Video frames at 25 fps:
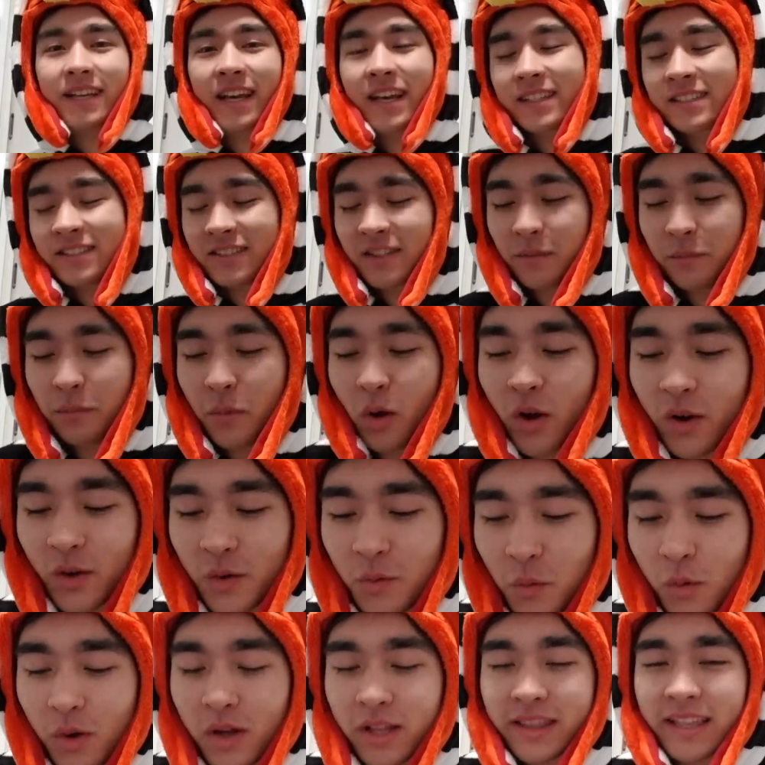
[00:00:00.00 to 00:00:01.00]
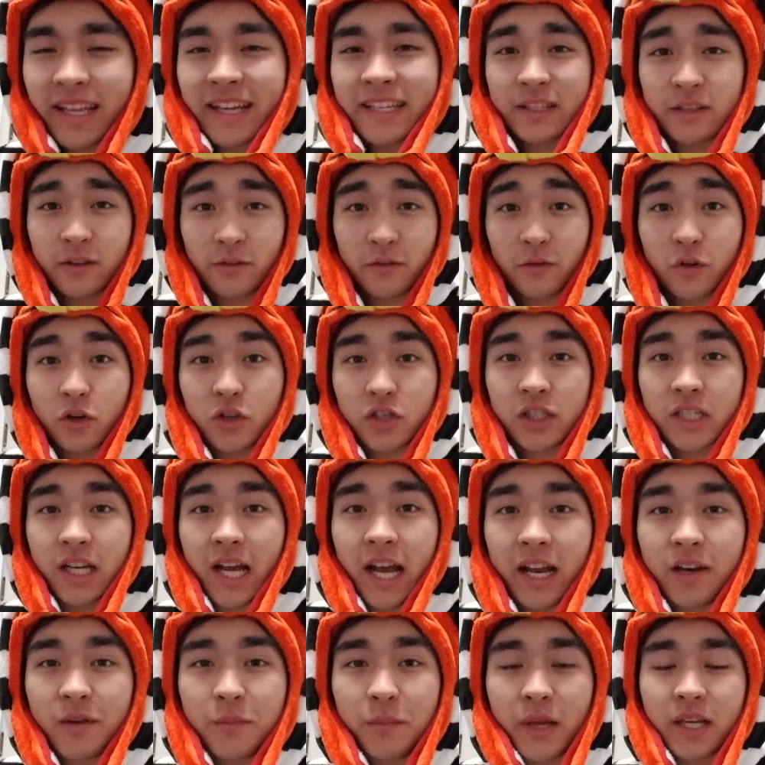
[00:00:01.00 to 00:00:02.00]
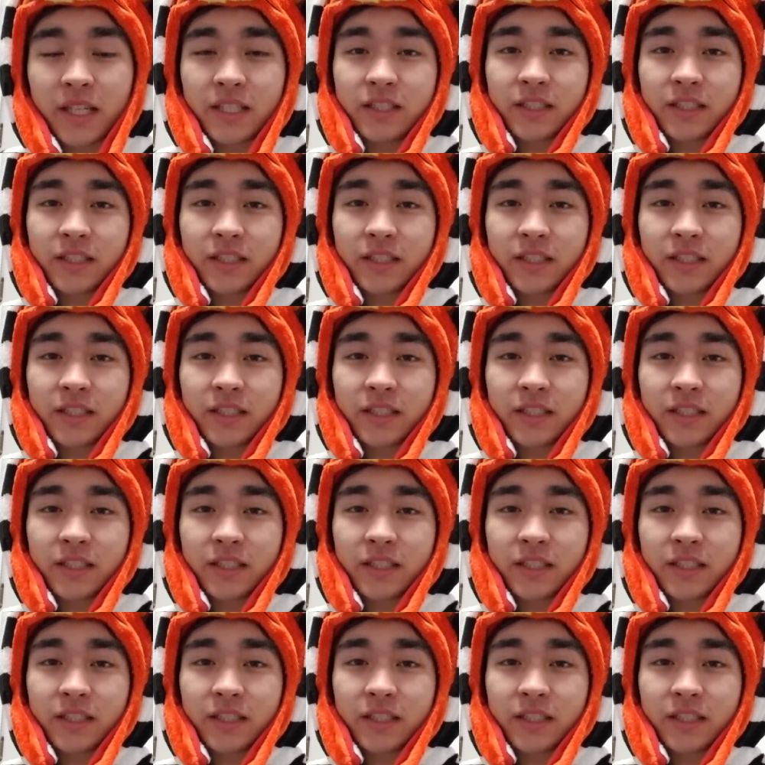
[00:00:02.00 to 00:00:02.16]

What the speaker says: as the Mark 1, like the first Iron Man